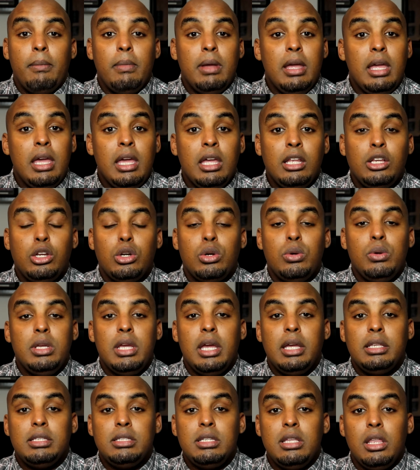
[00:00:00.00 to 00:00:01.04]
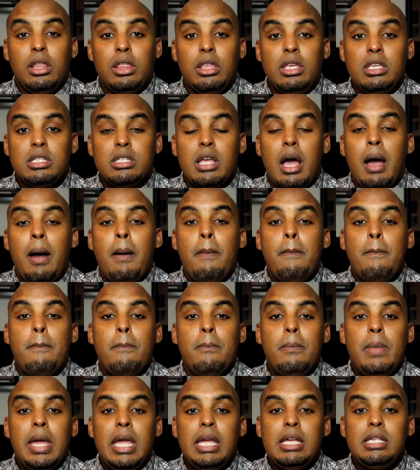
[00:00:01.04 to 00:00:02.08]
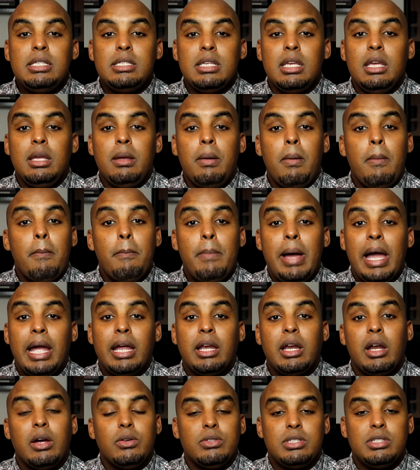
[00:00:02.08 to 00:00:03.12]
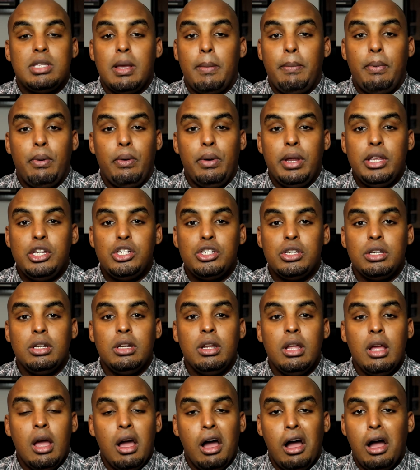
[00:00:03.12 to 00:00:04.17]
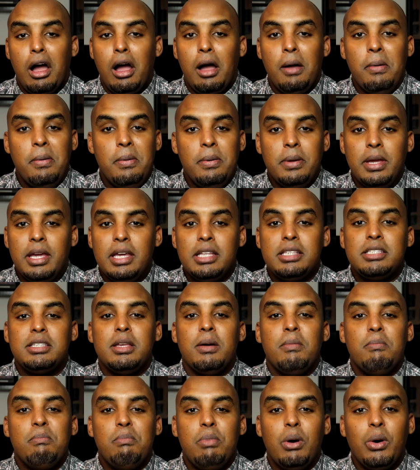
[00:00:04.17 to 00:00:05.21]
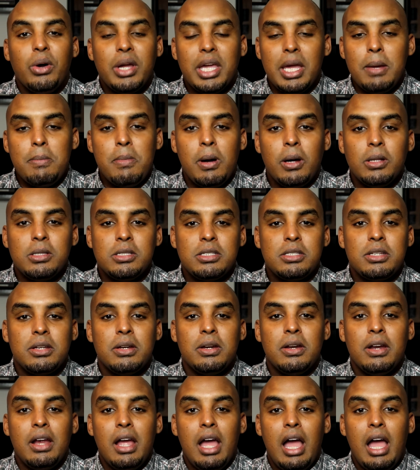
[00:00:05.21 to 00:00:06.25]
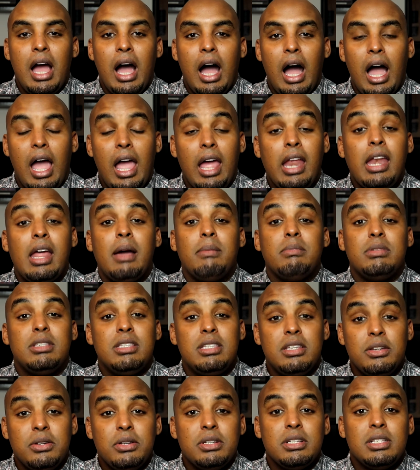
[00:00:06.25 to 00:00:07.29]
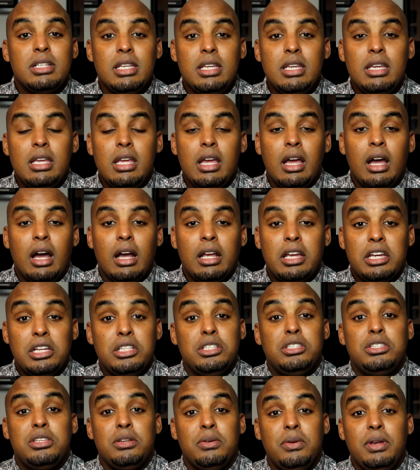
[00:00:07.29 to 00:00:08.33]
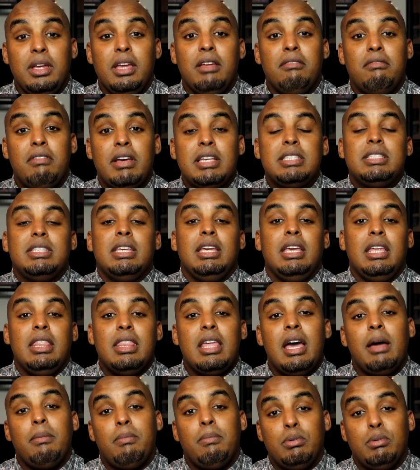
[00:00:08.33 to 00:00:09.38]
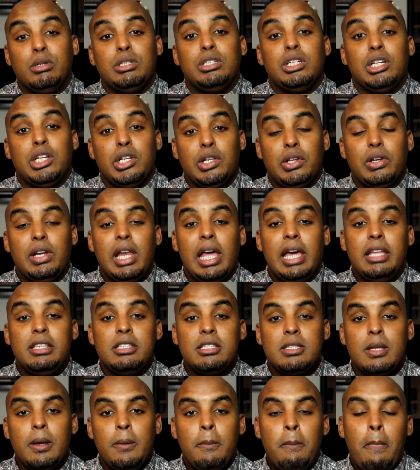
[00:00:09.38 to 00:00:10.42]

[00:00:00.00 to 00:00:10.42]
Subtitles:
it creates these amazing background separation. It's a bokeh monster, and I'm seriously considering investing in that particular lens.